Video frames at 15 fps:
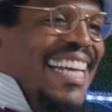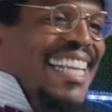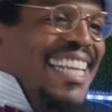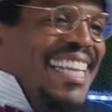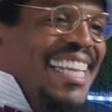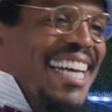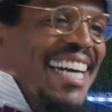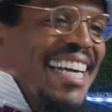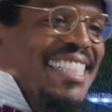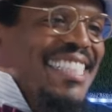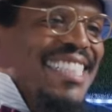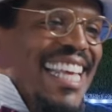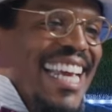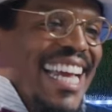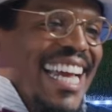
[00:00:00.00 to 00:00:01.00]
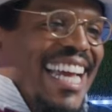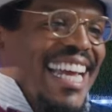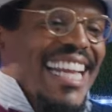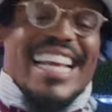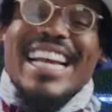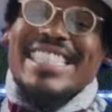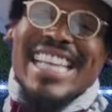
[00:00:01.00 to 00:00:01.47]
You know what I'm saying?
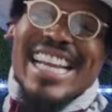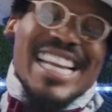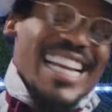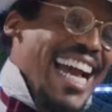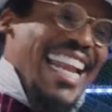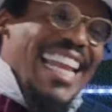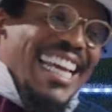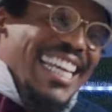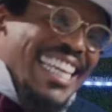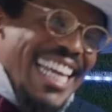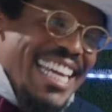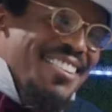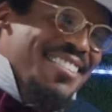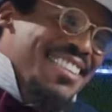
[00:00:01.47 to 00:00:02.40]
They say you gotta keep